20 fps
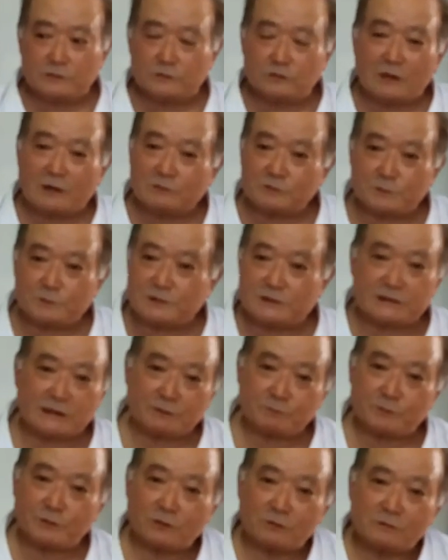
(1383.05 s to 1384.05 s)
You don't have to be
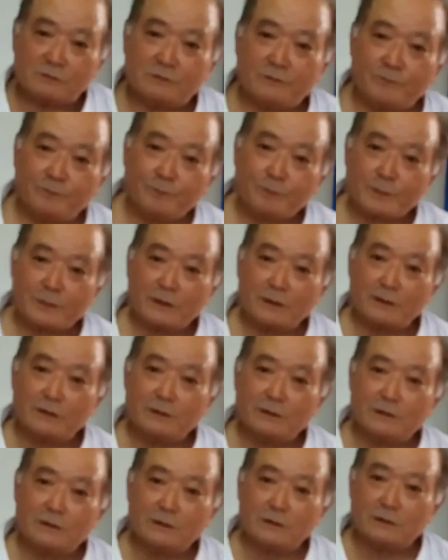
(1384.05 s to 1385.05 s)
champion.
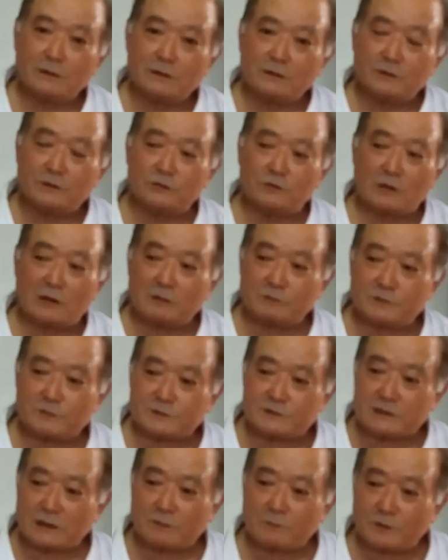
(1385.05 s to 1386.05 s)
You don't have to
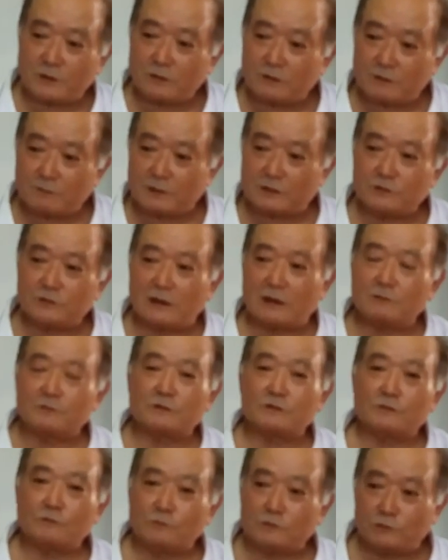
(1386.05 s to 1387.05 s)
be champion. You have
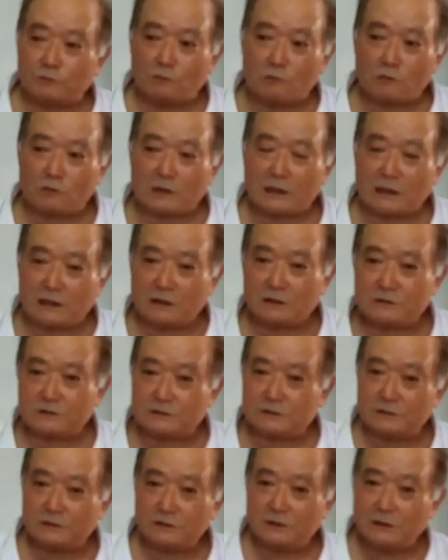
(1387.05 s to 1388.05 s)
to work hard.
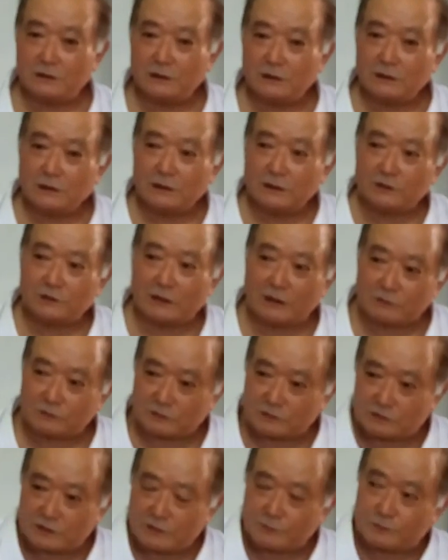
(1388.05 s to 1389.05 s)
You have
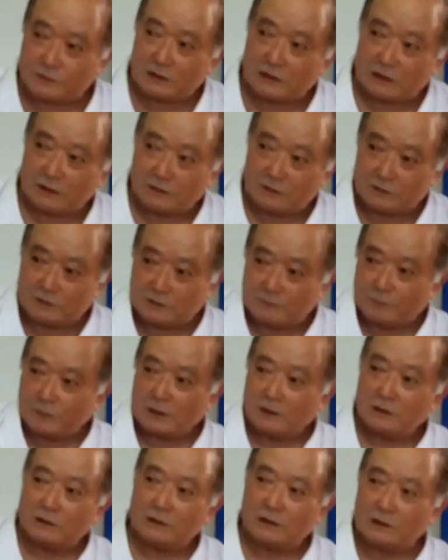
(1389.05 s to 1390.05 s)
to keep the
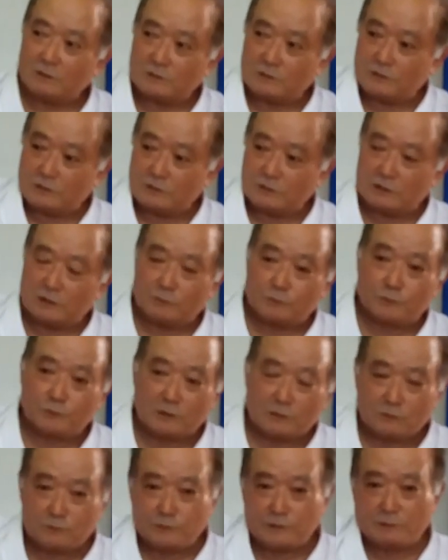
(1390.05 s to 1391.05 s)

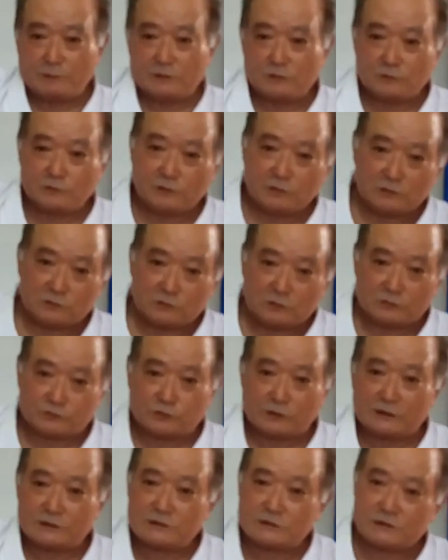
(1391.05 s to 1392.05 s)
whoever you
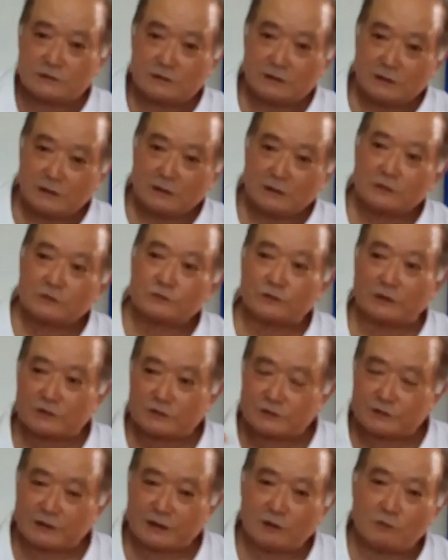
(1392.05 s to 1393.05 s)
trust
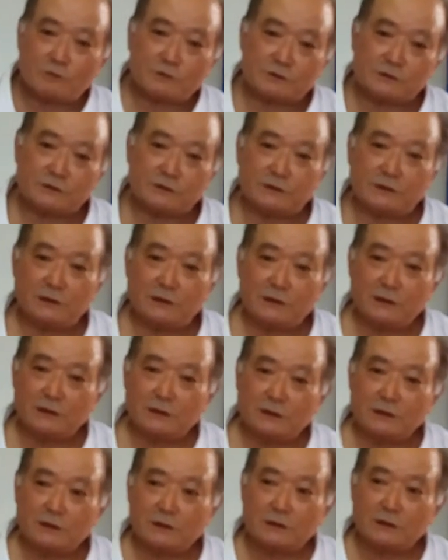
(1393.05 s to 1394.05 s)
stay with
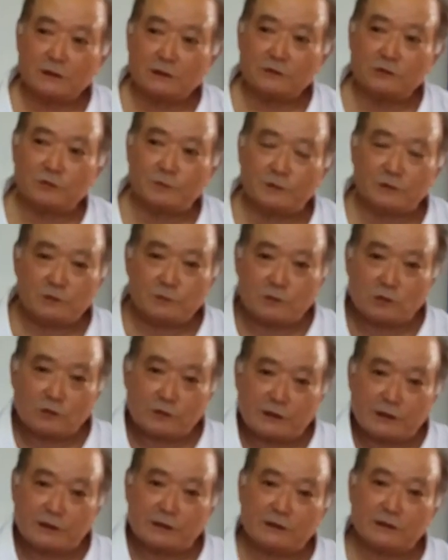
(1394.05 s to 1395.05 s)
you. You'll be
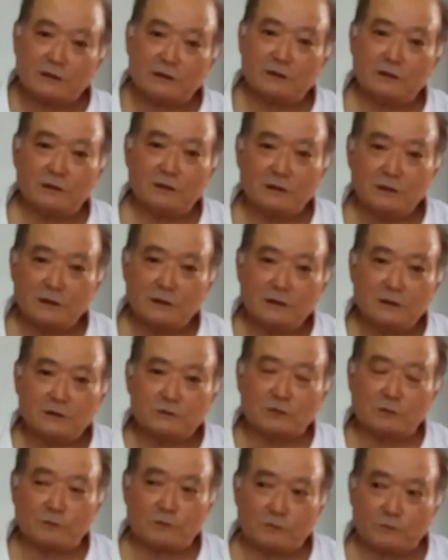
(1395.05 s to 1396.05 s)
okay.
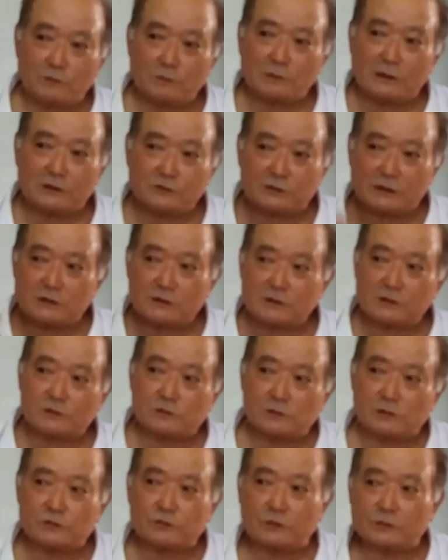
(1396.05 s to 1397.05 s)
So I try
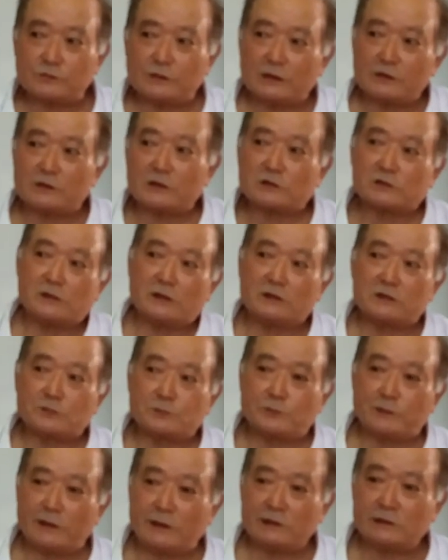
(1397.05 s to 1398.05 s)
to
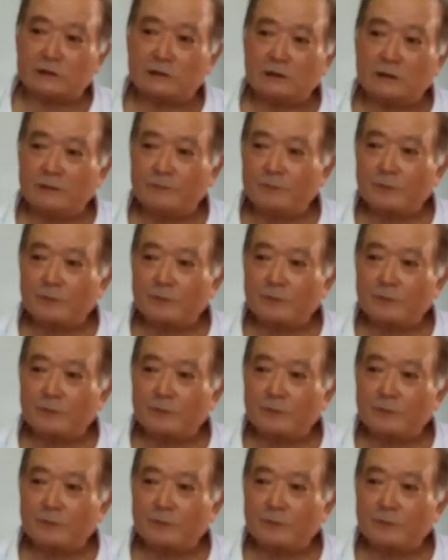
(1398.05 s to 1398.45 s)
explain